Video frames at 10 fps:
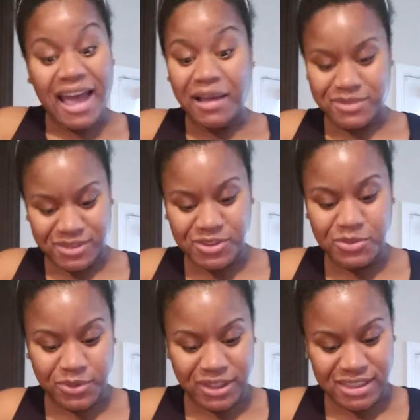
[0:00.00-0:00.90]
I'm
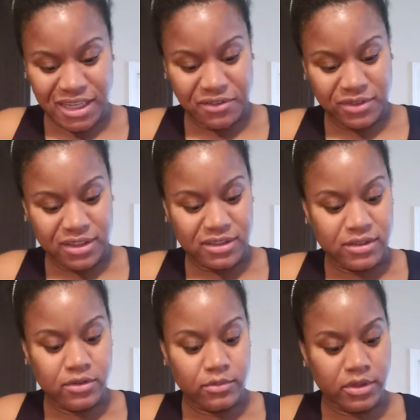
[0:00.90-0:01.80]
super excited for this.
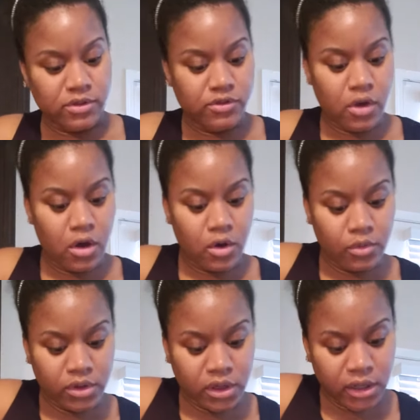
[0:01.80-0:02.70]
This is going to be
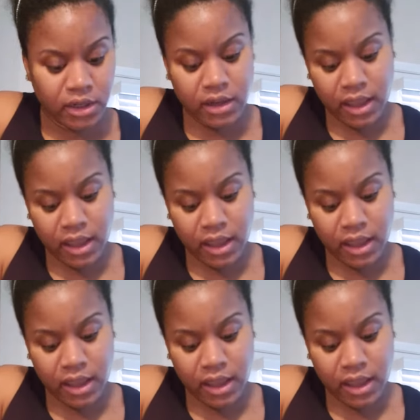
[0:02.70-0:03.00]
so good.